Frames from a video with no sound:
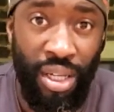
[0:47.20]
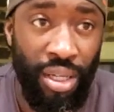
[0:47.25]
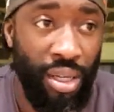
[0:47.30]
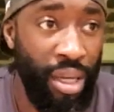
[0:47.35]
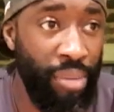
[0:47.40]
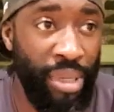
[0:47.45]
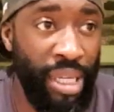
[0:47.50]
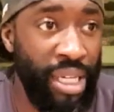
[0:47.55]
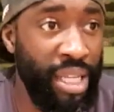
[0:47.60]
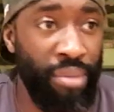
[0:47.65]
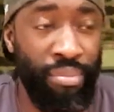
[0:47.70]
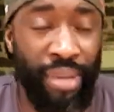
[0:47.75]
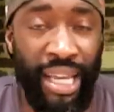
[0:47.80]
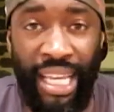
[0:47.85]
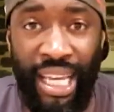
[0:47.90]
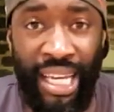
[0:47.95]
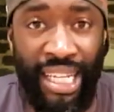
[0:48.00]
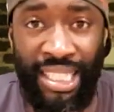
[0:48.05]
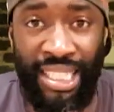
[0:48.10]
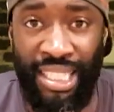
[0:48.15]
I mean, it didn't
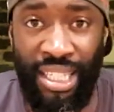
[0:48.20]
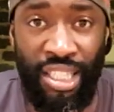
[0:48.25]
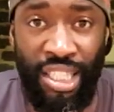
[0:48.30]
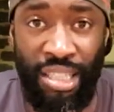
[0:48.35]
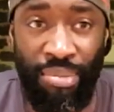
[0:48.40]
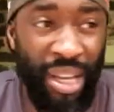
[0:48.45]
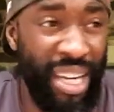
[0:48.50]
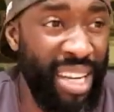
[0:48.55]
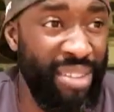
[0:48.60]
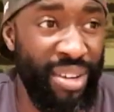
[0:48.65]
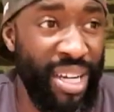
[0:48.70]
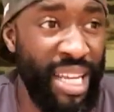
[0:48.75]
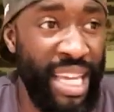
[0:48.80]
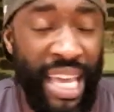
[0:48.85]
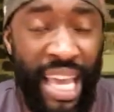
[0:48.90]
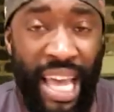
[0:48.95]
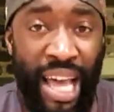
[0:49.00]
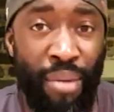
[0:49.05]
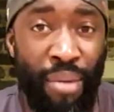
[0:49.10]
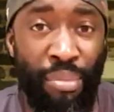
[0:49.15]
make any sense to me. I didn't really
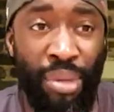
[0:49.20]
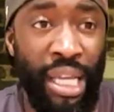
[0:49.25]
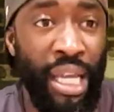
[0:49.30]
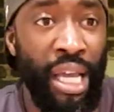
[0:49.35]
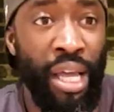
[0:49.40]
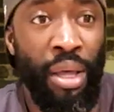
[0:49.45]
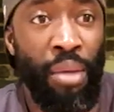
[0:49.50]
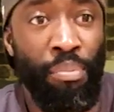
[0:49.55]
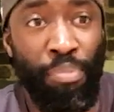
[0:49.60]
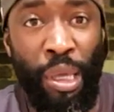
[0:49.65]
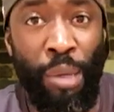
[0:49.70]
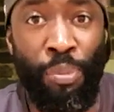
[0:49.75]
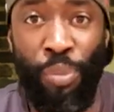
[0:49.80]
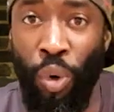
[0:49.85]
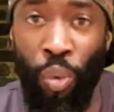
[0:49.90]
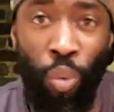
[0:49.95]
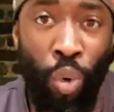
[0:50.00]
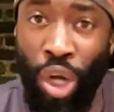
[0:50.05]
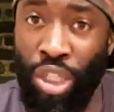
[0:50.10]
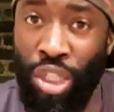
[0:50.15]
care how many
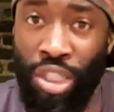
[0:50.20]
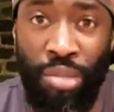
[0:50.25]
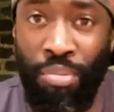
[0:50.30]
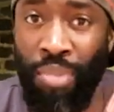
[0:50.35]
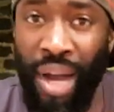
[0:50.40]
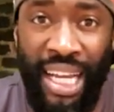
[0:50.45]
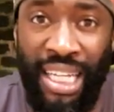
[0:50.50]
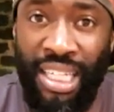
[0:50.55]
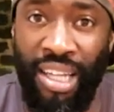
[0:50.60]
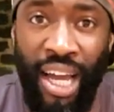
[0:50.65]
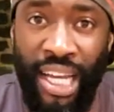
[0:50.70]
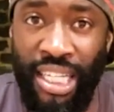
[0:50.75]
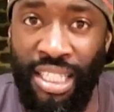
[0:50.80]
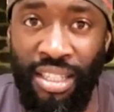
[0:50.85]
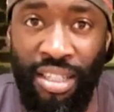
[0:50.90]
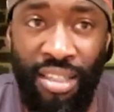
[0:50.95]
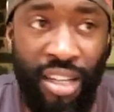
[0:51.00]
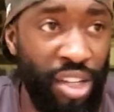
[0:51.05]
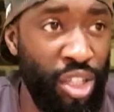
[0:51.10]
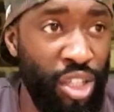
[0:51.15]
people watched Mike
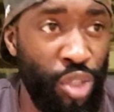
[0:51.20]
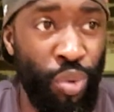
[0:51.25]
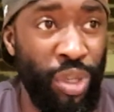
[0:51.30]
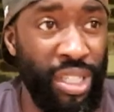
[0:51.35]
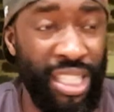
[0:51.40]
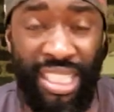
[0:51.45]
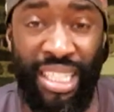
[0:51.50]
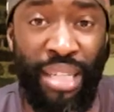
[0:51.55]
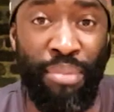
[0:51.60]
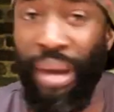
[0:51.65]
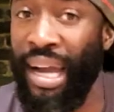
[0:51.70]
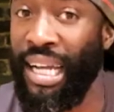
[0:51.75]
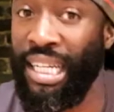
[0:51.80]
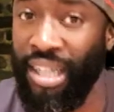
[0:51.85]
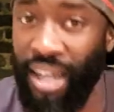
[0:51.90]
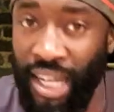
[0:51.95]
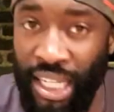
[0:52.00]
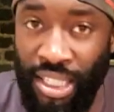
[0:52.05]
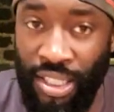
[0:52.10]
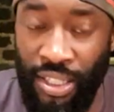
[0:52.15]
Tyson. I just wanted to see Mike
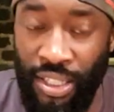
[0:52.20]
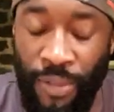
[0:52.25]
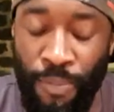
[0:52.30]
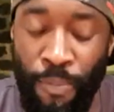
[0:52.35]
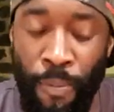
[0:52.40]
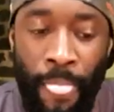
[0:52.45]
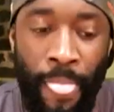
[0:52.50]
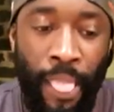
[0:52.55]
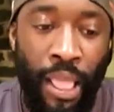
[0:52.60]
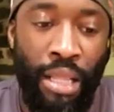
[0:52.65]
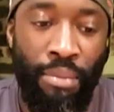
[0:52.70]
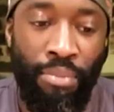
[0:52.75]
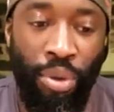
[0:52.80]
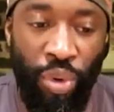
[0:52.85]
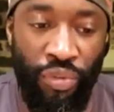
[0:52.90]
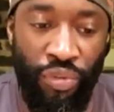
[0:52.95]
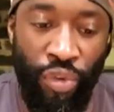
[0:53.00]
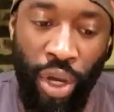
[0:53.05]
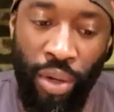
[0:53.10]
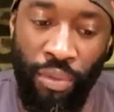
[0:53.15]
Tyson. But
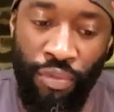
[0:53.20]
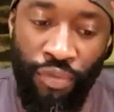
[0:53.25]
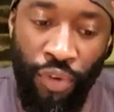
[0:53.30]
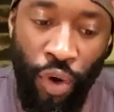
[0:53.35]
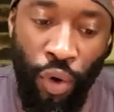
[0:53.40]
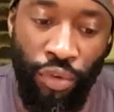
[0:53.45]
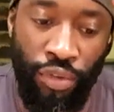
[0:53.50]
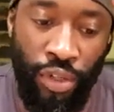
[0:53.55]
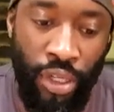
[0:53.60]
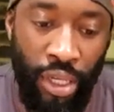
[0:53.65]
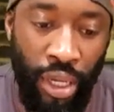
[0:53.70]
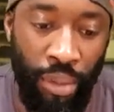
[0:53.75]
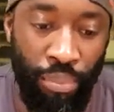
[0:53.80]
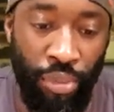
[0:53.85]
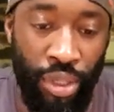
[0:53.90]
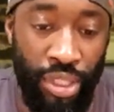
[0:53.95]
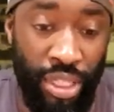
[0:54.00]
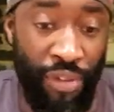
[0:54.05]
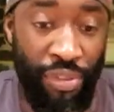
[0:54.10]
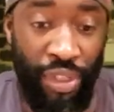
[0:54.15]
we've got involved in
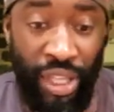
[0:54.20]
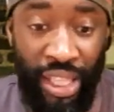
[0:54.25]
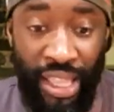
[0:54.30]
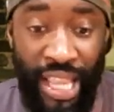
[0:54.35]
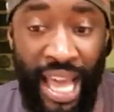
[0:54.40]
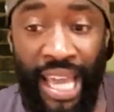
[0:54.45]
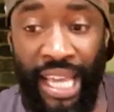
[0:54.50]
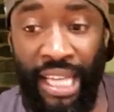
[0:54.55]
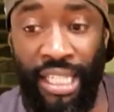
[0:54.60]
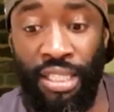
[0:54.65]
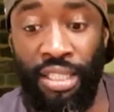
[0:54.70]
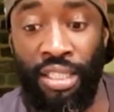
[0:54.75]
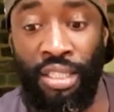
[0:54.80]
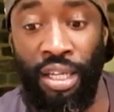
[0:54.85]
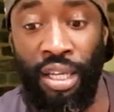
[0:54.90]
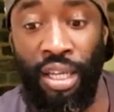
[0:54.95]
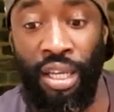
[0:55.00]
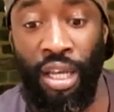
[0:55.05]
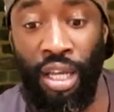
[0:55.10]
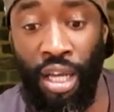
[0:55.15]
numbers. I think that is
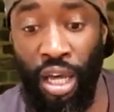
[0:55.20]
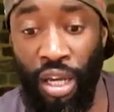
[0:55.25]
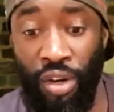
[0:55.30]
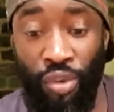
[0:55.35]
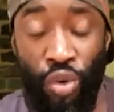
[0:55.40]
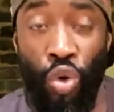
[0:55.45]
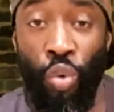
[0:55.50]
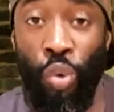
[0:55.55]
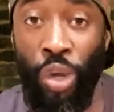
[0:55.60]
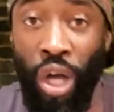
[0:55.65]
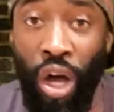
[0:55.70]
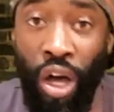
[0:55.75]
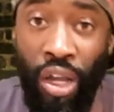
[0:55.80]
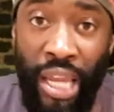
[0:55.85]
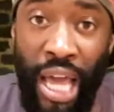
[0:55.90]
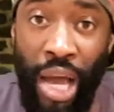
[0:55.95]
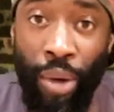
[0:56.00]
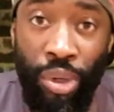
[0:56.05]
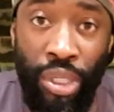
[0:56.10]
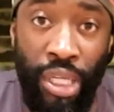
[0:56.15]
kind of who we are
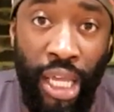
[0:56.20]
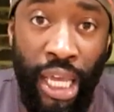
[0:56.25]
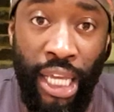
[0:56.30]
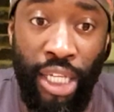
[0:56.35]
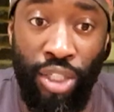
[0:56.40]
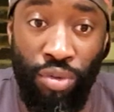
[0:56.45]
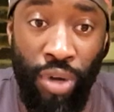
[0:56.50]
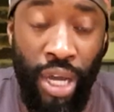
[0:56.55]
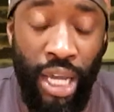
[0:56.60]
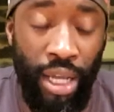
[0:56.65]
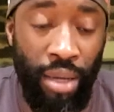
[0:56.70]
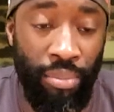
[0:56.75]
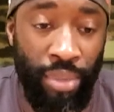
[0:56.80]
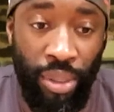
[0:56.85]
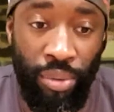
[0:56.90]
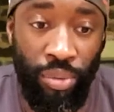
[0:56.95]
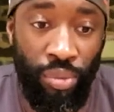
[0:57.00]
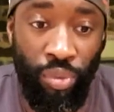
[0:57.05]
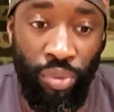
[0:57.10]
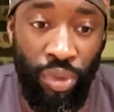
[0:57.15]
nowadays, right? I
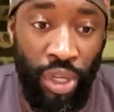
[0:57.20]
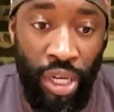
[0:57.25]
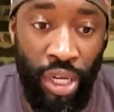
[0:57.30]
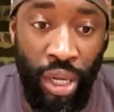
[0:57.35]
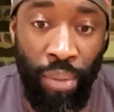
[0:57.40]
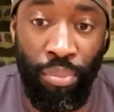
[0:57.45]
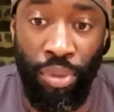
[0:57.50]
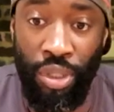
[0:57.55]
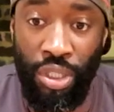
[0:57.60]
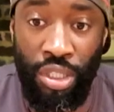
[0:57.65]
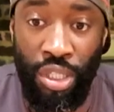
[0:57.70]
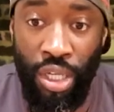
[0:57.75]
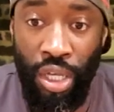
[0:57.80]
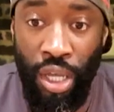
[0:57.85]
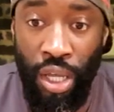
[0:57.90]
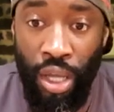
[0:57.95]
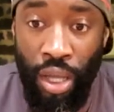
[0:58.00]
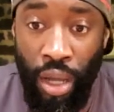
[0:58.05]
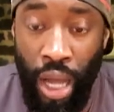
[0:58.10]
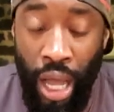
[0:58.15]
mean, the numbers,
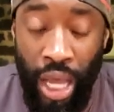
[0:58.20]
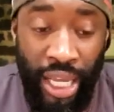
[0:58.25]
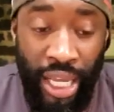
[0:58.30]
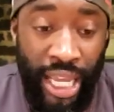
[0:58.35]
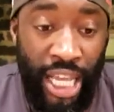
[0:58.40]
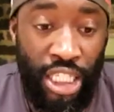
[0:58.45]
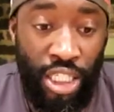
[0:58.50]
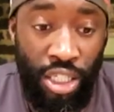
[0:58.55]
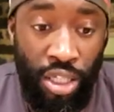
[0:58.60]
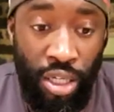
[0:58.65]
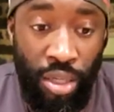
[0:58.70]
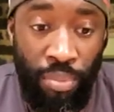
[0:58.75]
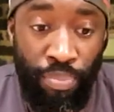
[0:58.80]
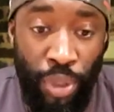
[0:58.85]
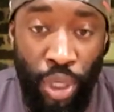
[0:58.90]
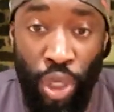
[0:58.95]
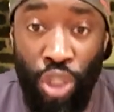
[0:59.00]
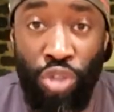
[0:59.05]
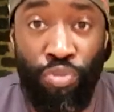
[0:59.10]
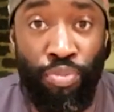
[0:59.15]
I guess,
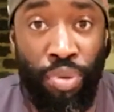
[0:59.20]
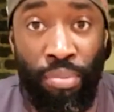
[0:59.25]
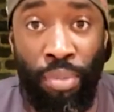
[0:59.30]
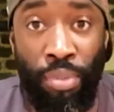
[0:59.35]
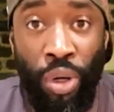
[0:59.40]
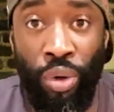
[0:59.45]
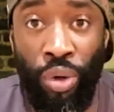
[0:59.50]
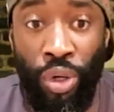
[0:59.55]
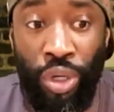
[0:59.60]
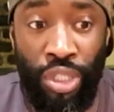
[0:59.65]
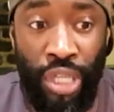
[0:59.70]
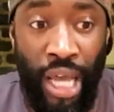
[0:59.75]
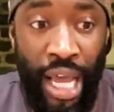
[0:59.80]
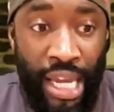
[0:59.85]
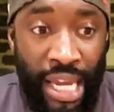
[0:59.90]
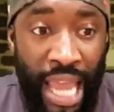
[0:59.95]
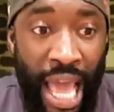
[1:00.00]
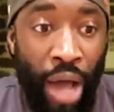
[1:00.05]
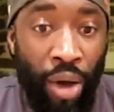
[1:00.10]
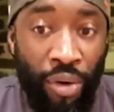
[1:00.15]
because of promoters are
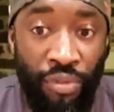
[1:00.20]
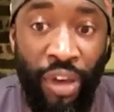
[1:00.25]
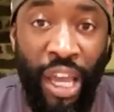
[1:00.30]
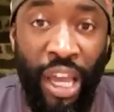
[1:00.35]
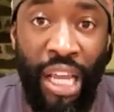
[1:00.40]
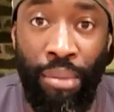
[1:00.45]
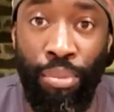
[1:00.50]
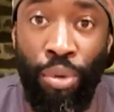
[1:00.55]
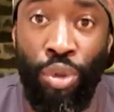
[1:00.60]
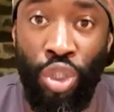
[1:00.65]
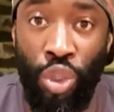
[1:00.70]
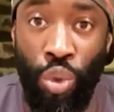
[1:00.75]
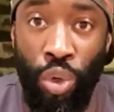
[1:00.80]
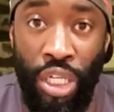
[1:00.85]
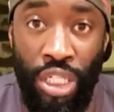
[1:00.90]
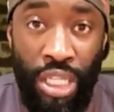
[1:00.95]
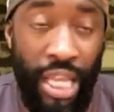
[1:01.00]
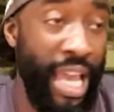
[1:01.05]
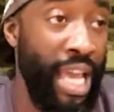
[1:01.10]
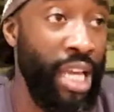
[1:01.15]
now available to
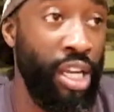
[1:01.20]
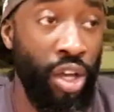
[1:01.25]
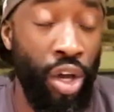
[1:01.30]
us. Like Eddie